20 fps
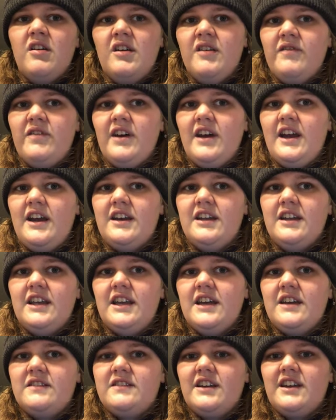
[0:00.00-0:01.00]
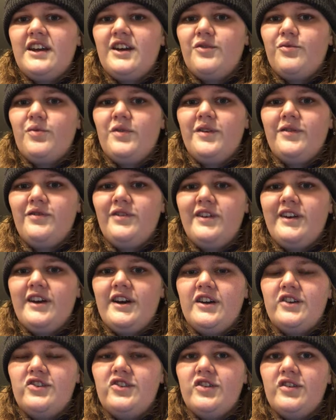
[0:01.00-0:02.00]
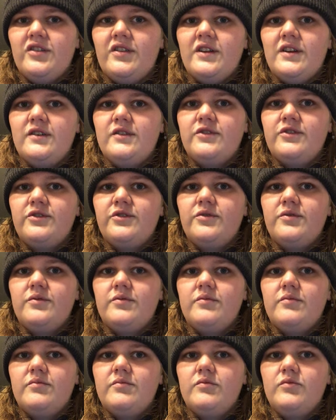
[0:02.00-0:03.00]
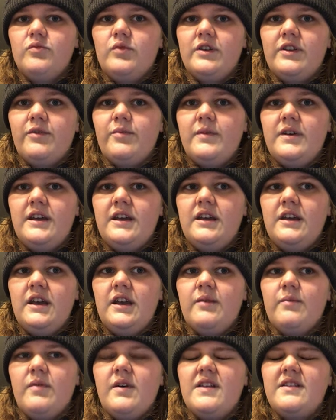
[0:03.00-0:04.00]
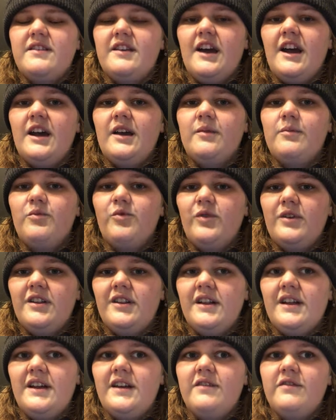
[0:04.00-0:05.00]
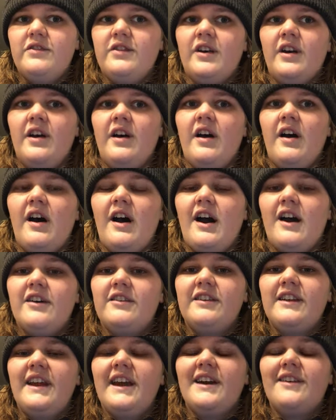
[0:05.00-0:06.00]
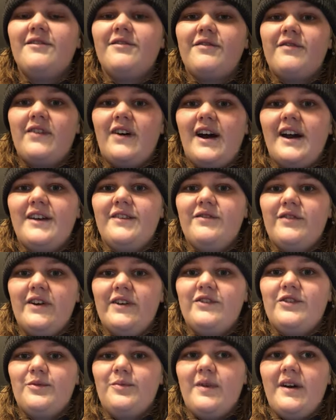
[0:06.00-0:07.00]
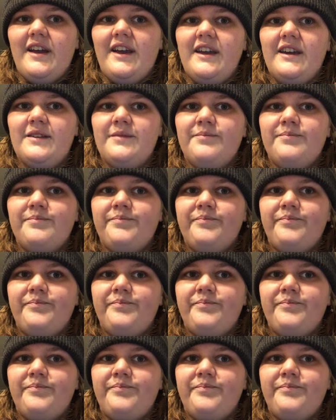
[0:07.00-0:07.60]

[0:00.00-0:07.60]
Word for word: if I had to guess, I had roughly a hundred of those with me, and by the time we left, I only had five left in my hand.